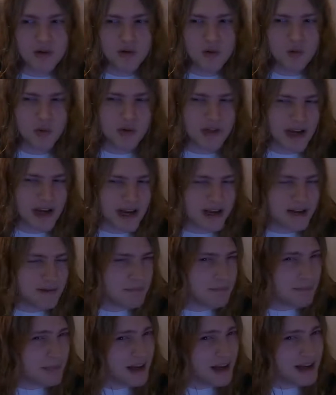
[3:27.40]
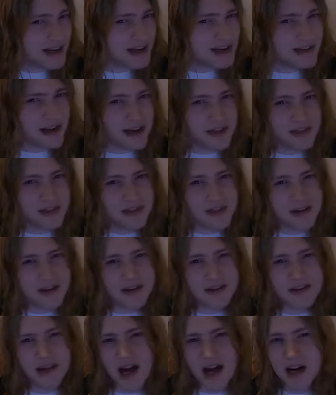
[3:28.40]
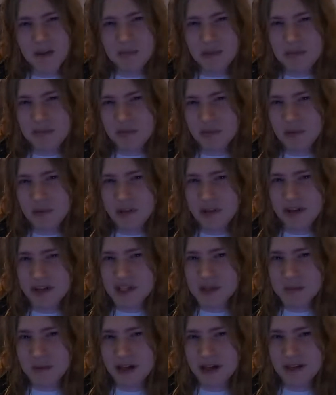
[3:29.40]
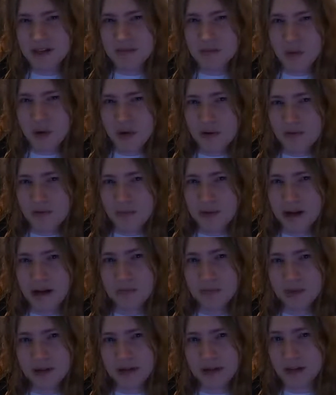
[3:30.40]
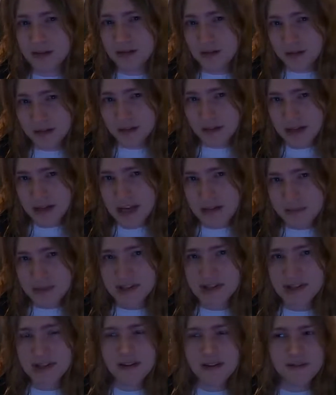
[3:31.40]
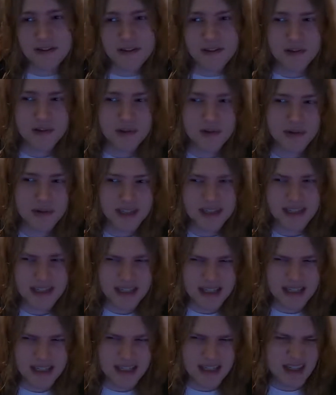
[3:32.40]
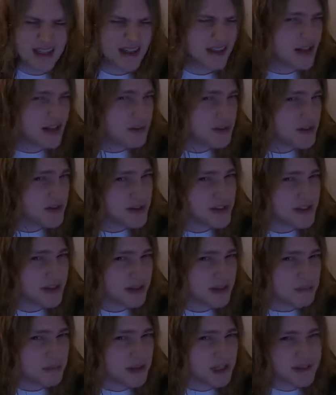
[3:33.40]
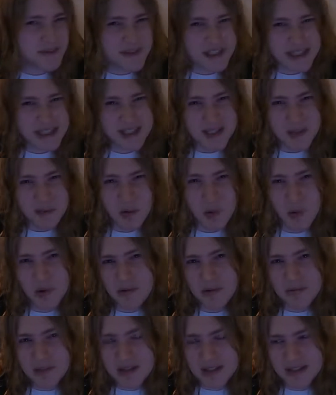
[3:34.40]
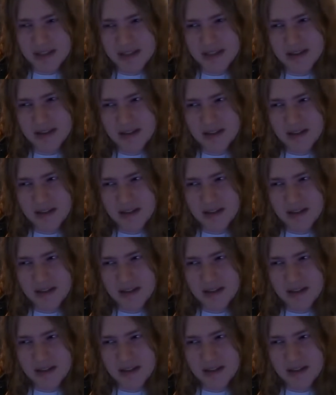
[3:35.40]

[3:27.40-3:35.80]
With that in mind, I think a lot of people really expected more from Alpine, the team itself included, and it almost feels like a bit of a disappointment.